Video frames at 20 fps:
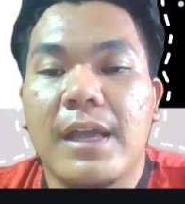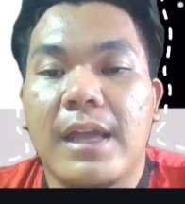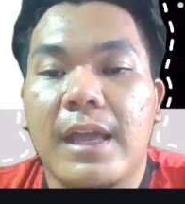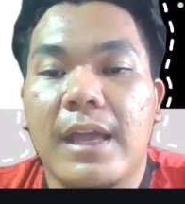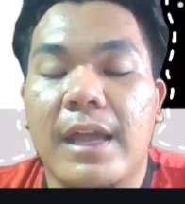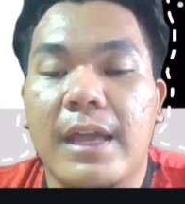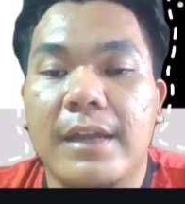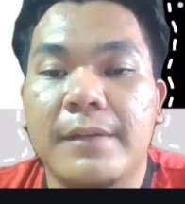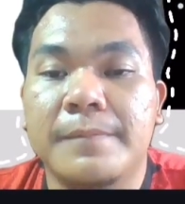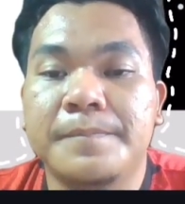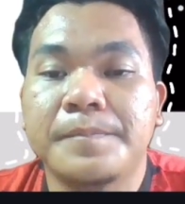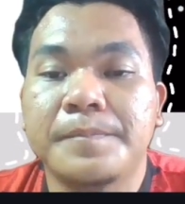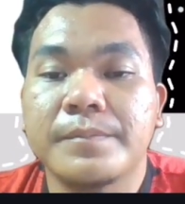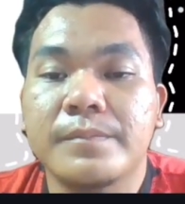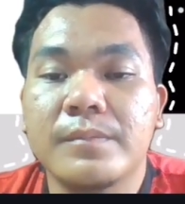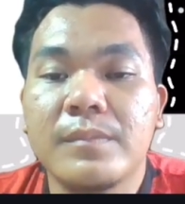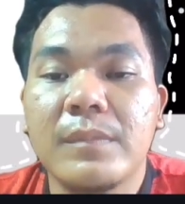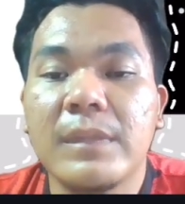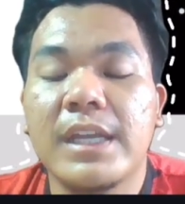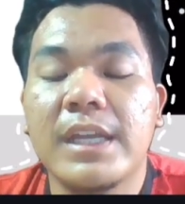and
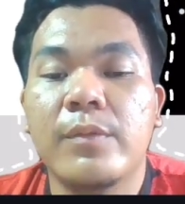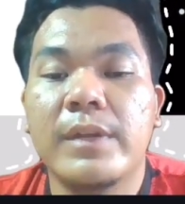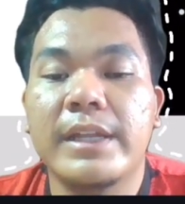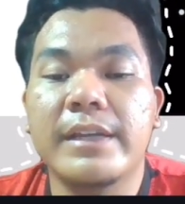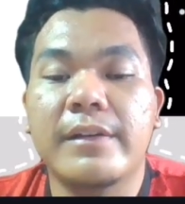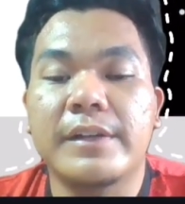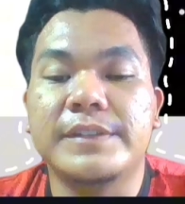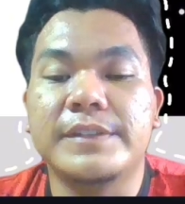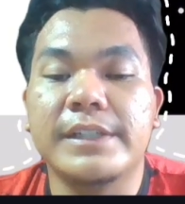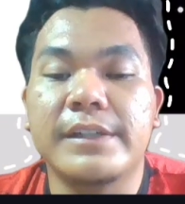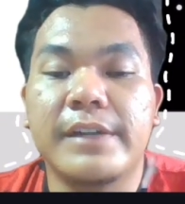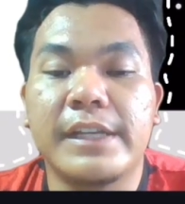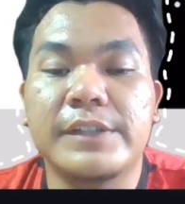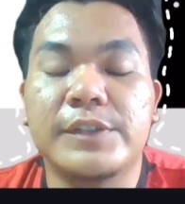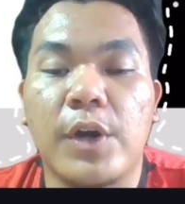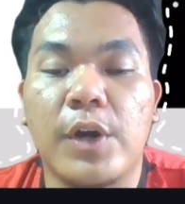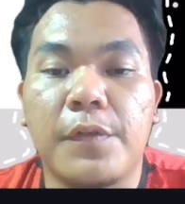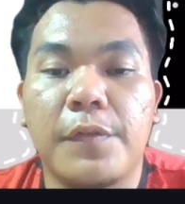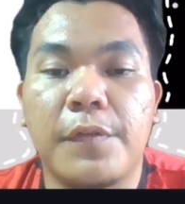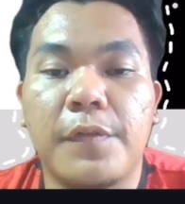it will increase the range
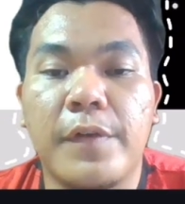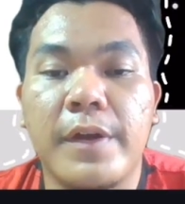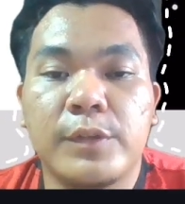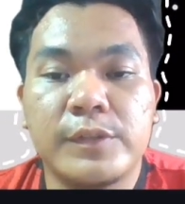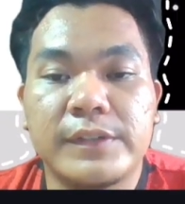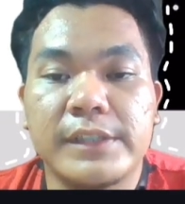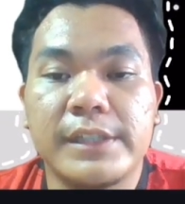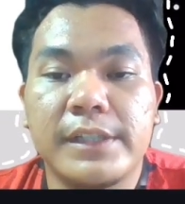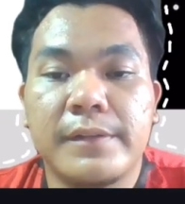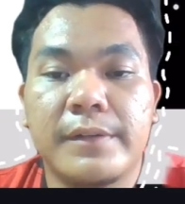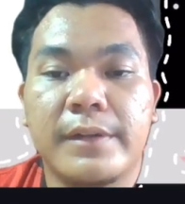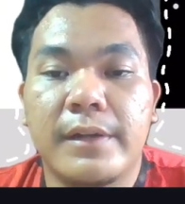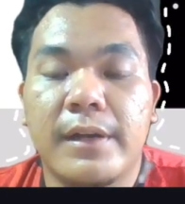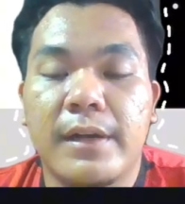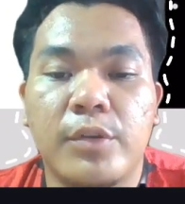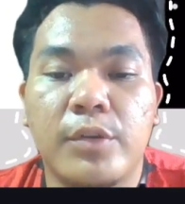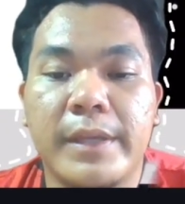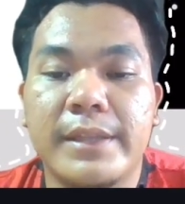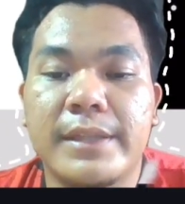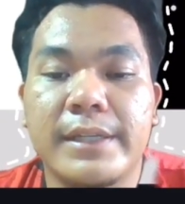of users no
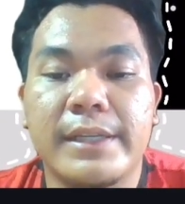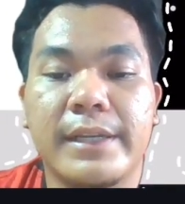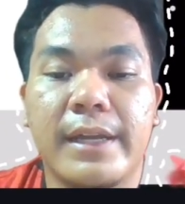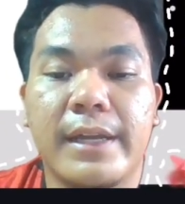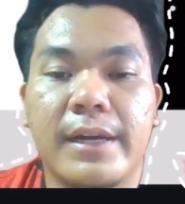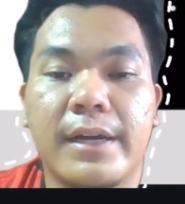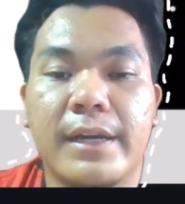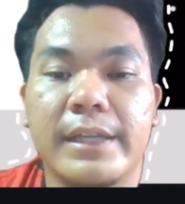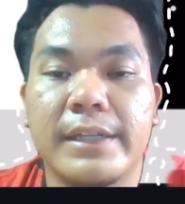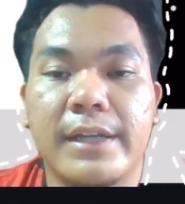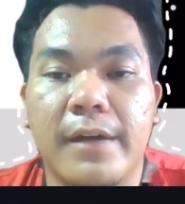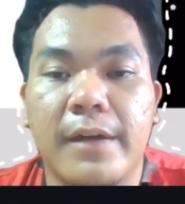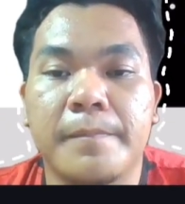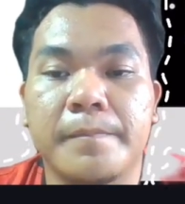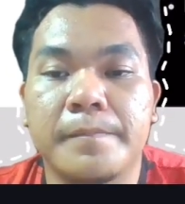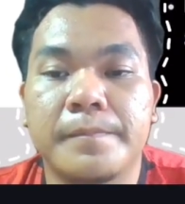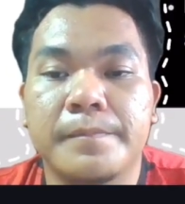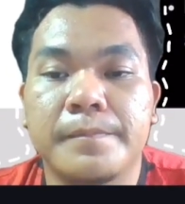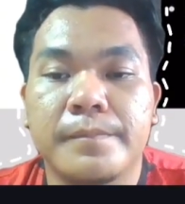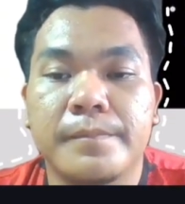matter their income.
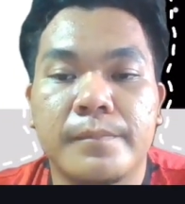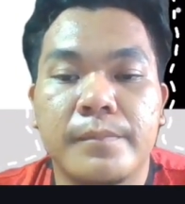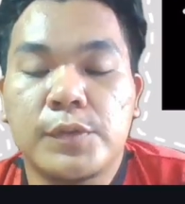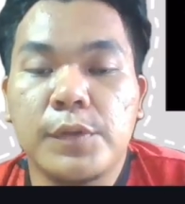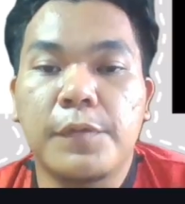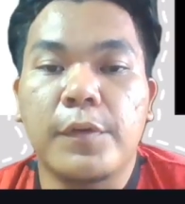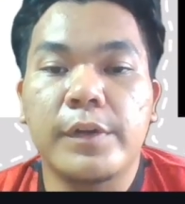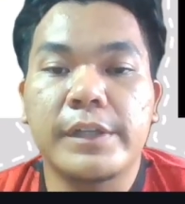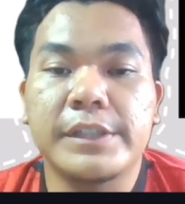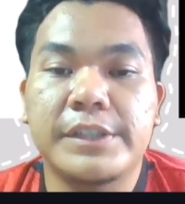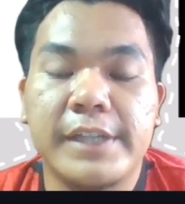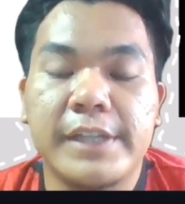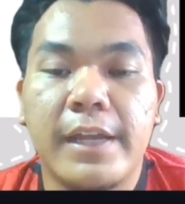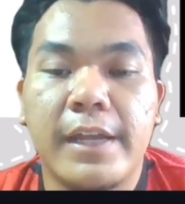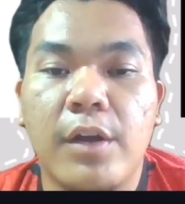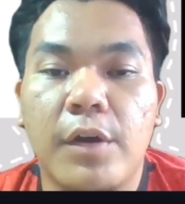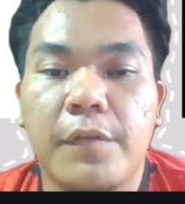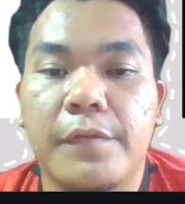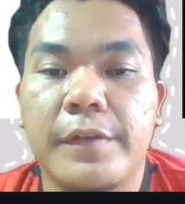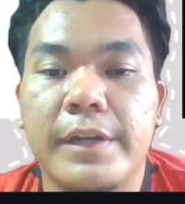So for the shell
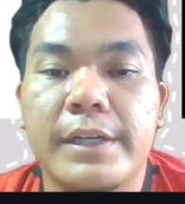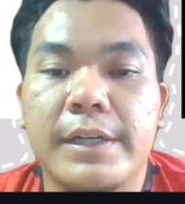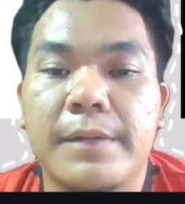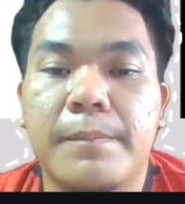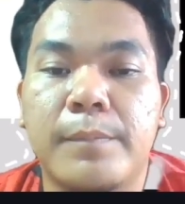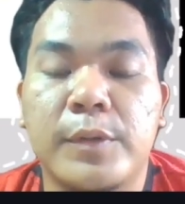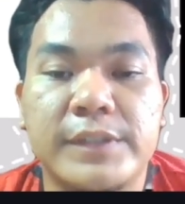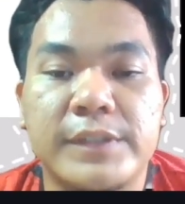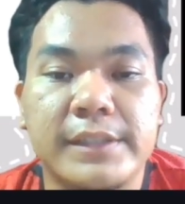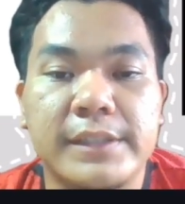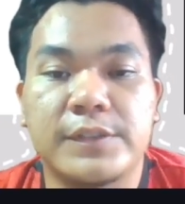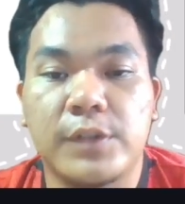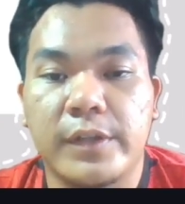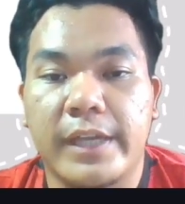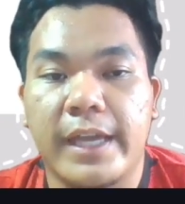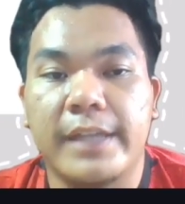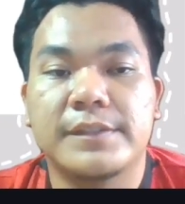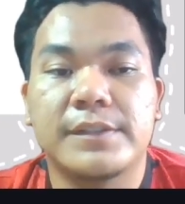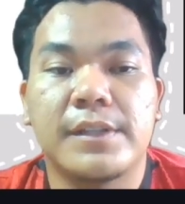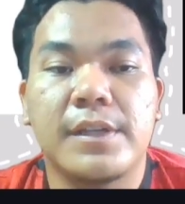of the prosthetic
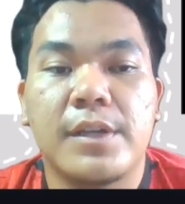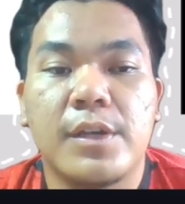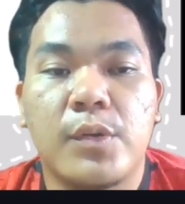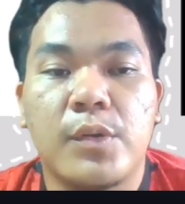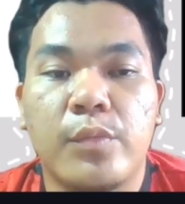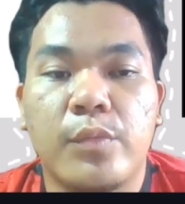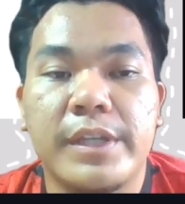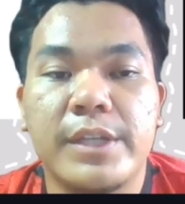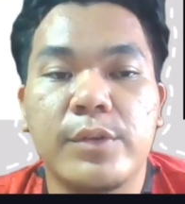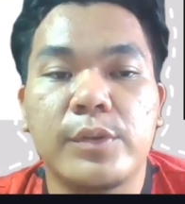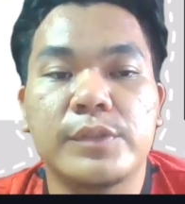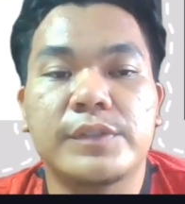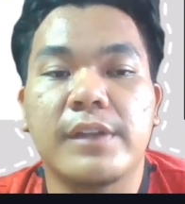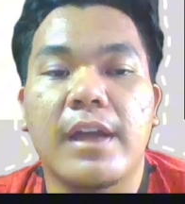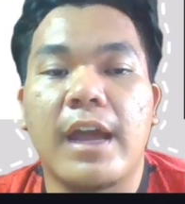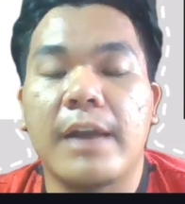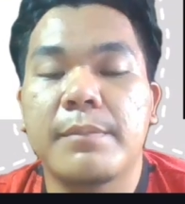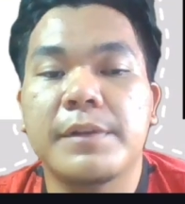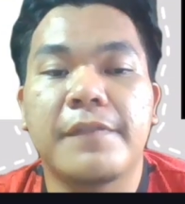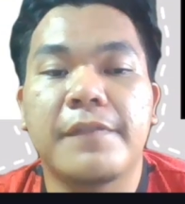sockets, we use
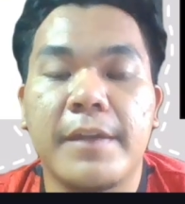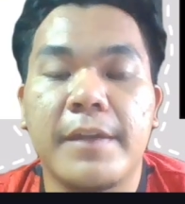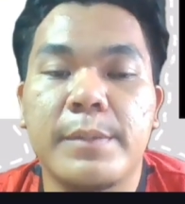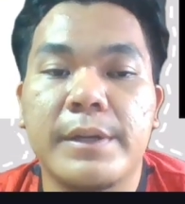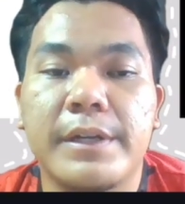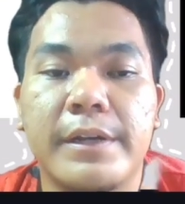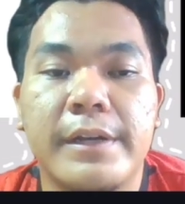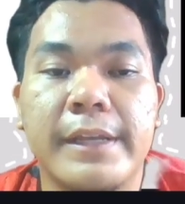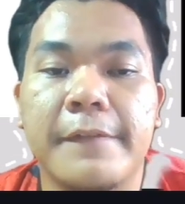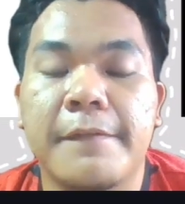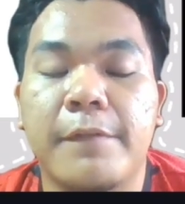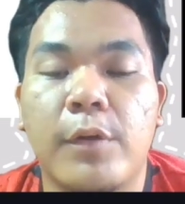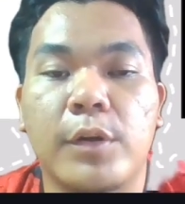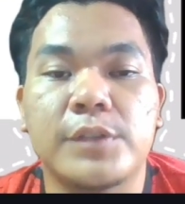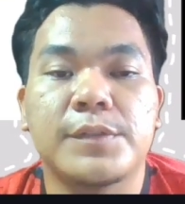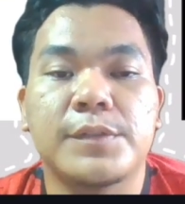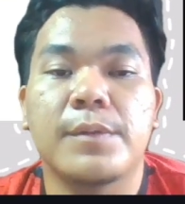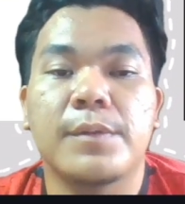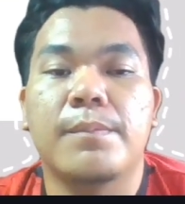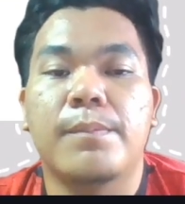carbon fiber
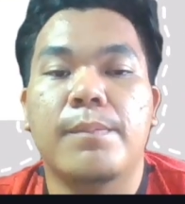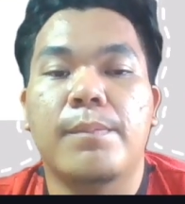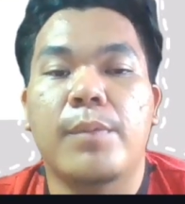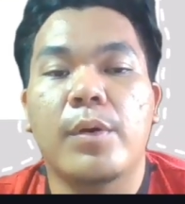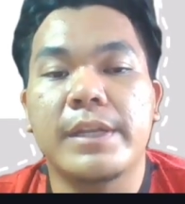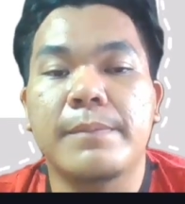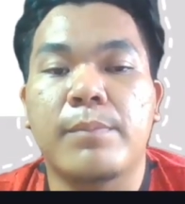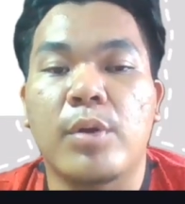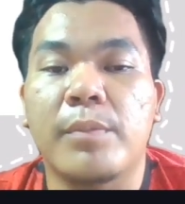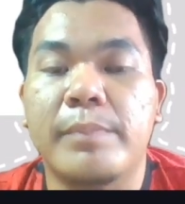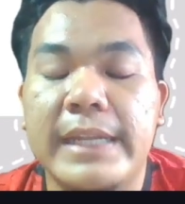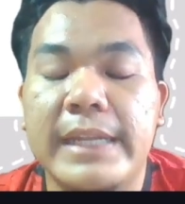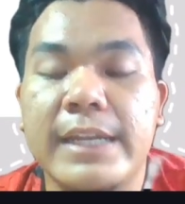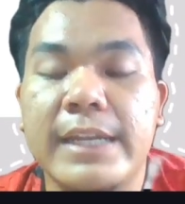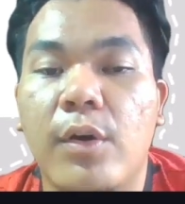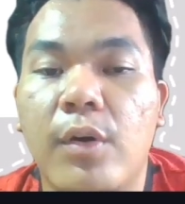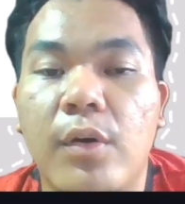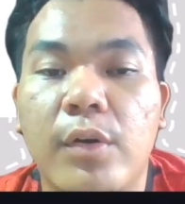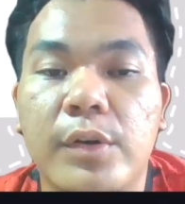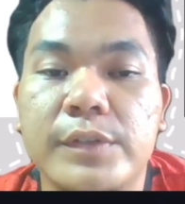reinforced
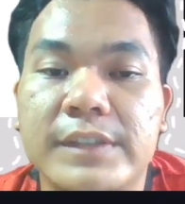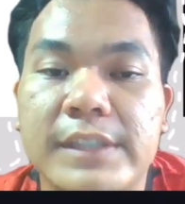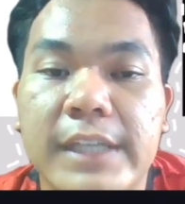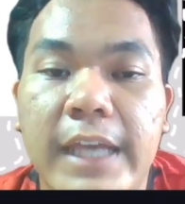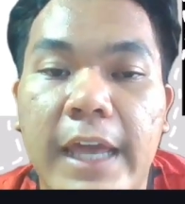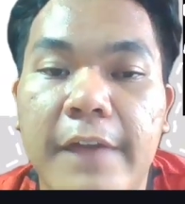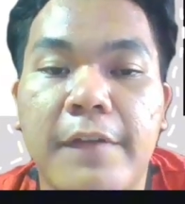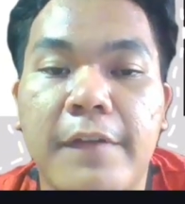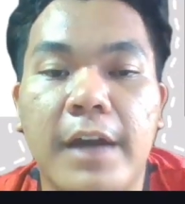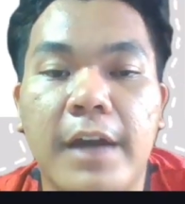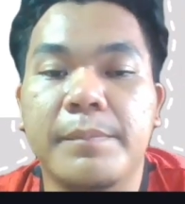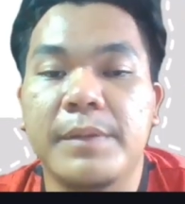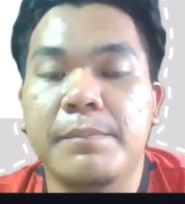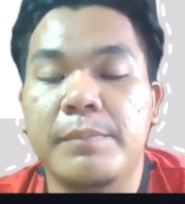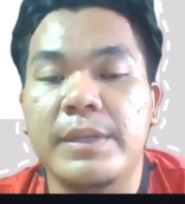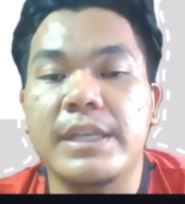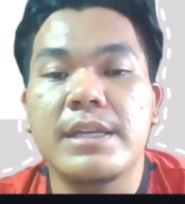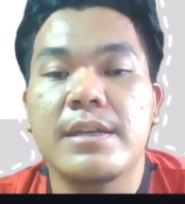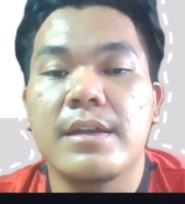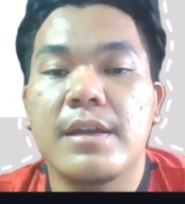polypropylene or CFRPP